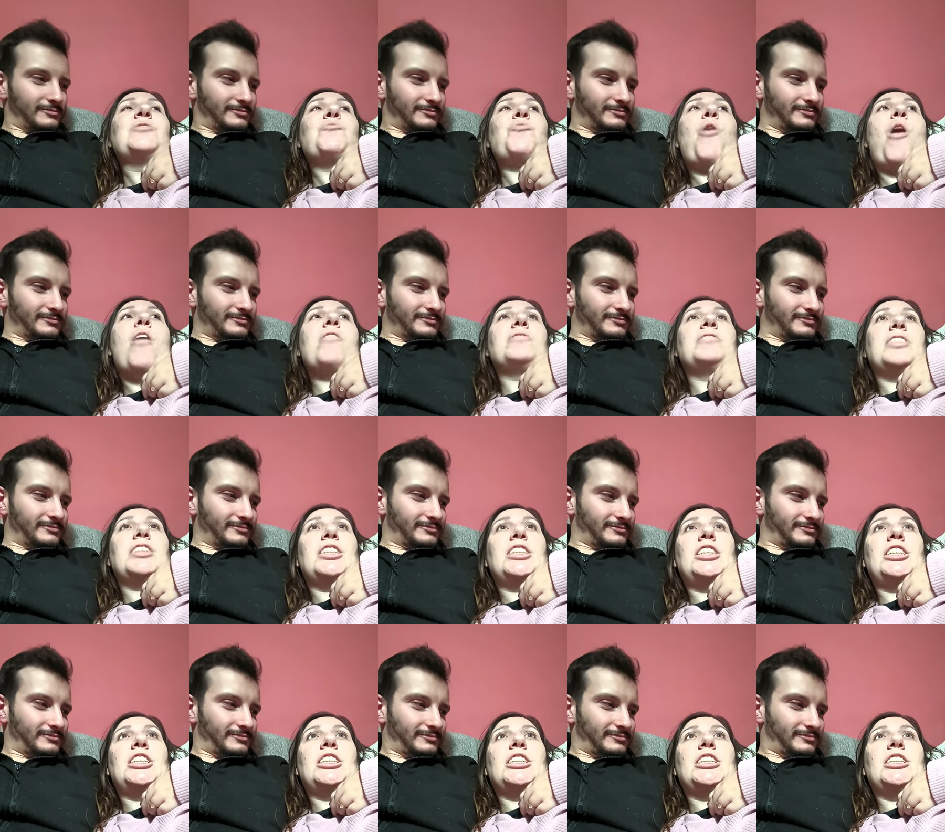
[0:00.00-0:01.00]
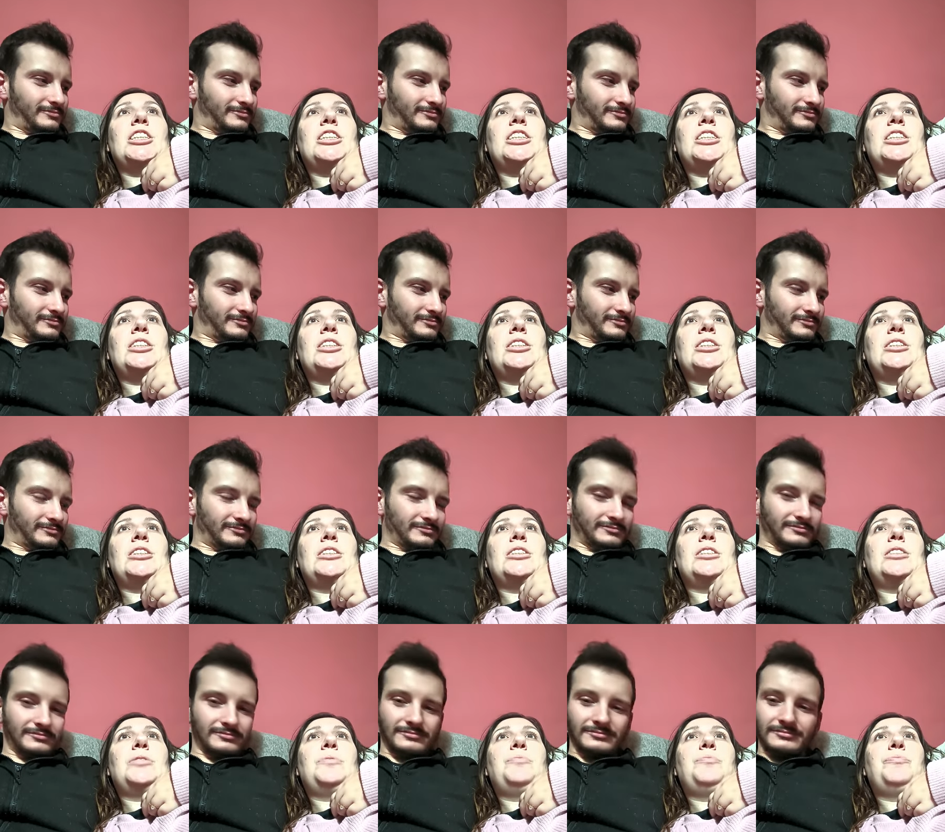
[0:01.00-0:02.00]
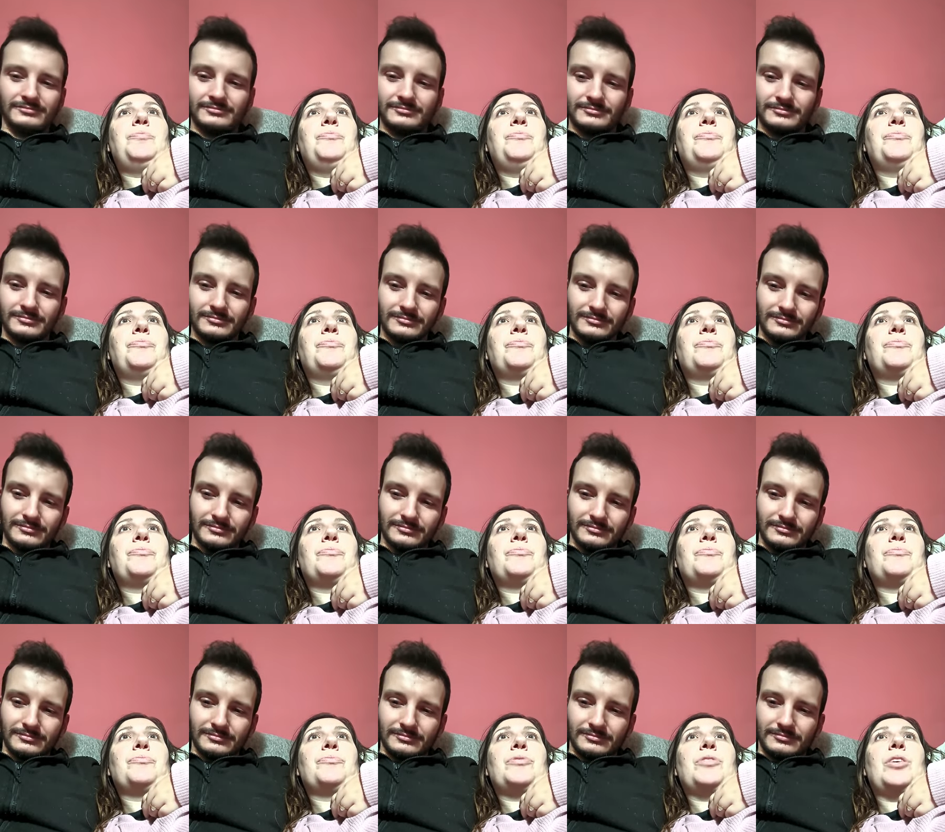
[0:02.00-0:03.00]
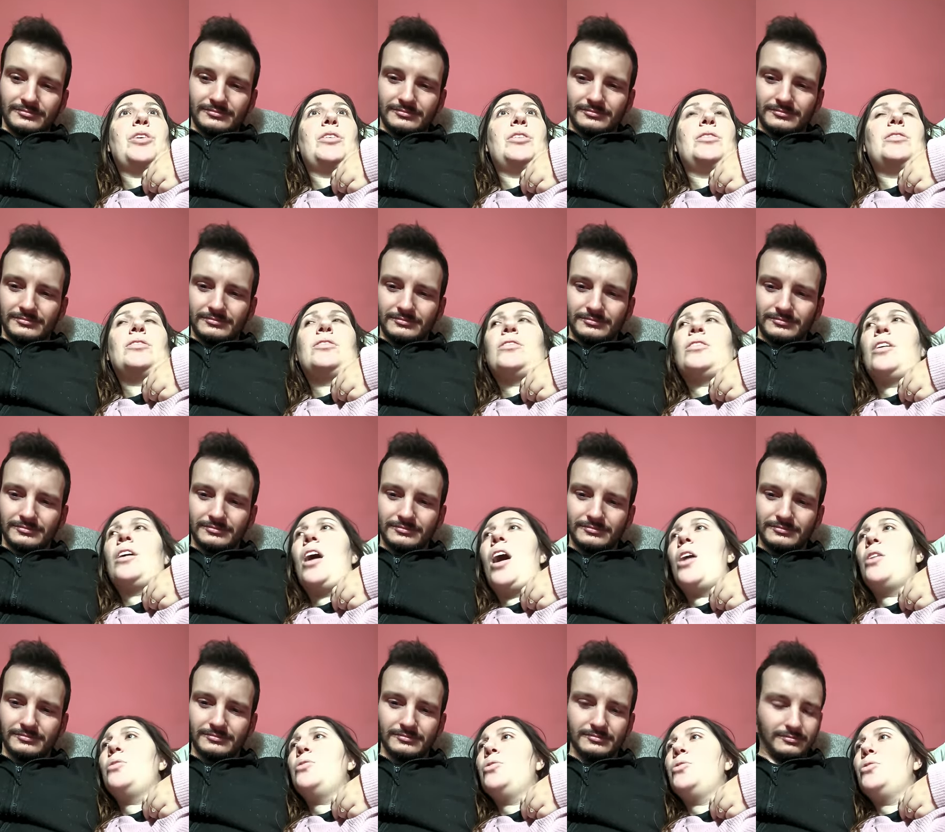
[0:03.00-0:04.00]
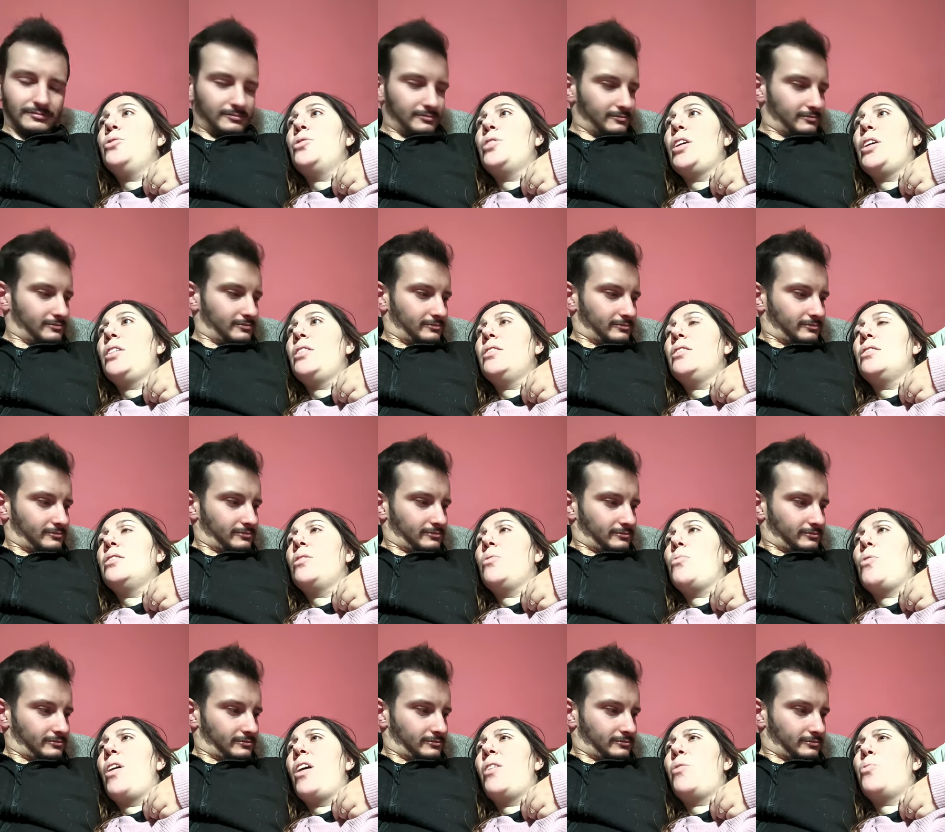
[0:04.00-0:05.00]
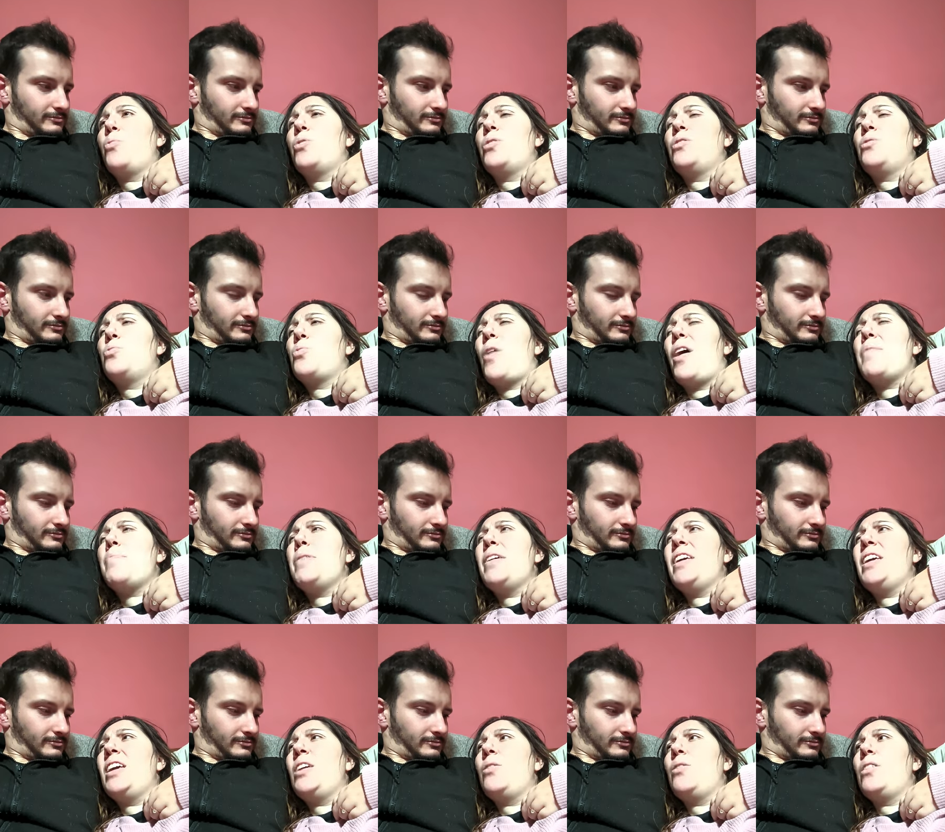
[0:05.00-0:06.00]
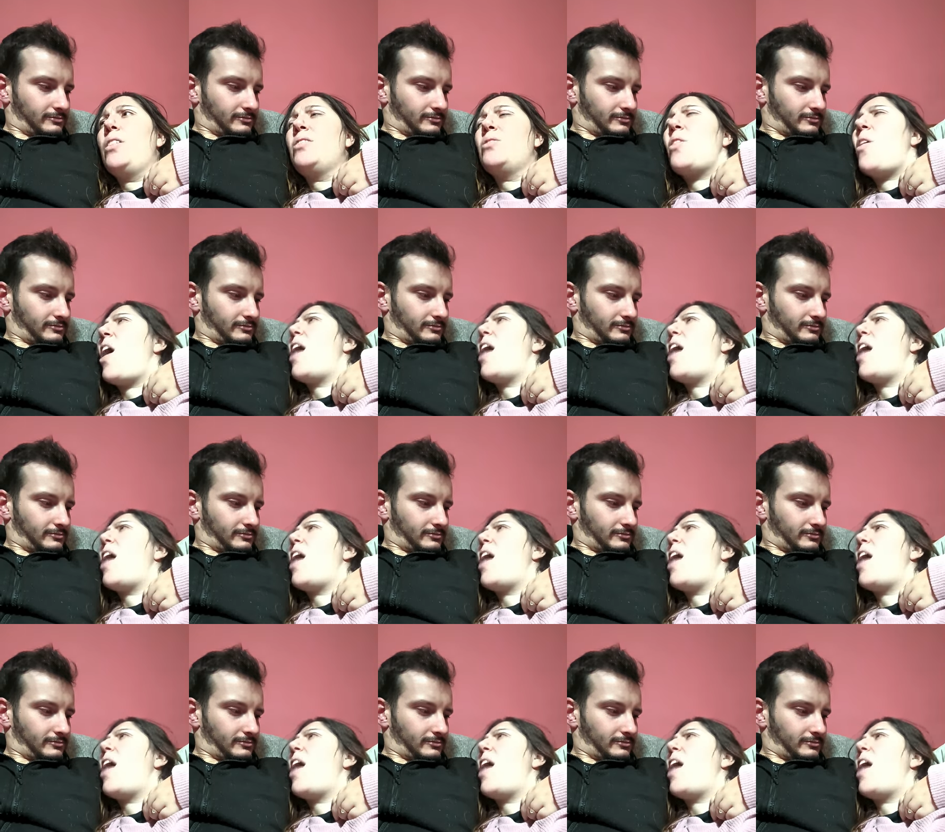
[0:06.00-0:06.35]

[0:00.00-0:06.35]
Speaker 1: water. Um, how to say it? it's wiping? It's